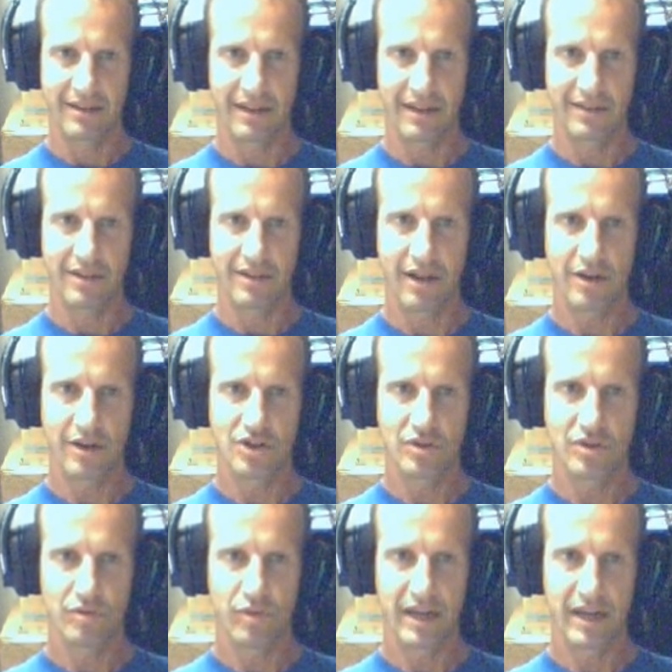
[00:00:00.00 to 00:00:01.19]
the
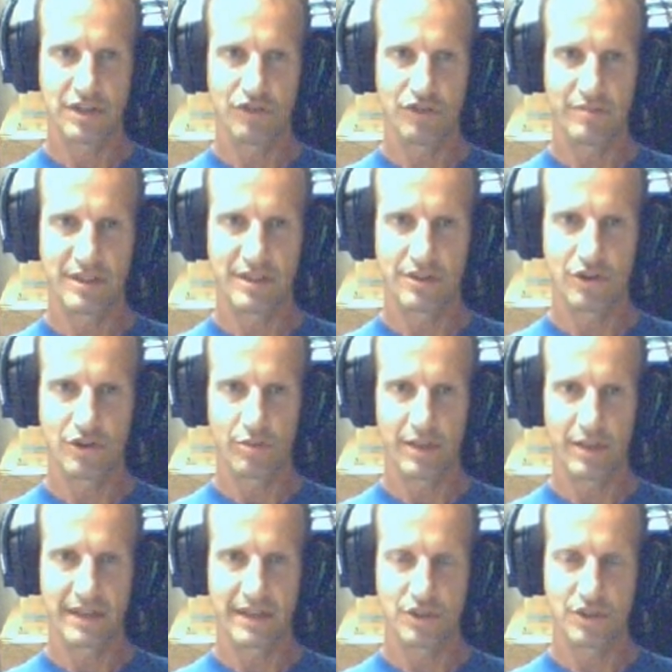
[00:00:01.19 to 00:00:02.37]
larger range of
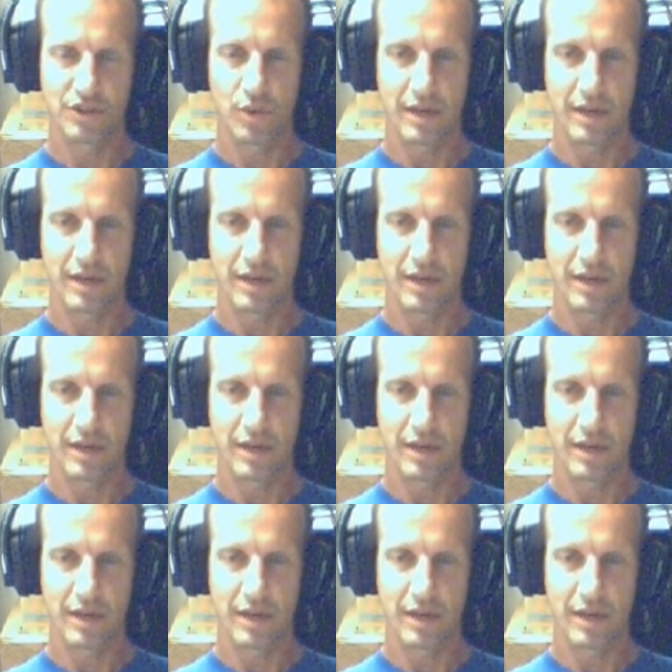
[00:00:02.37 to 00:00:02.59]
mesozooplankton,